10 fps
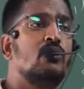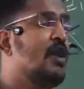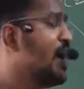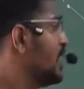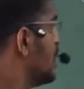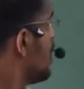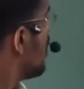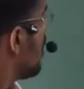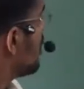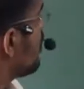by
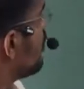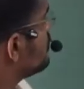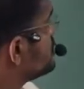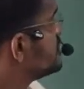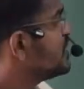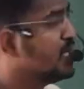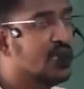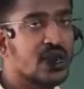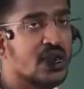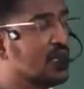R of Z,
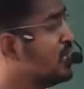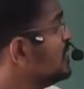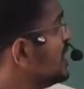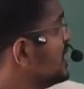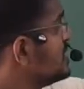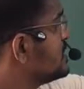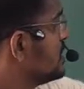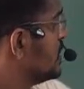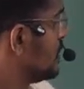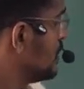that
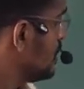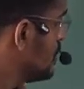is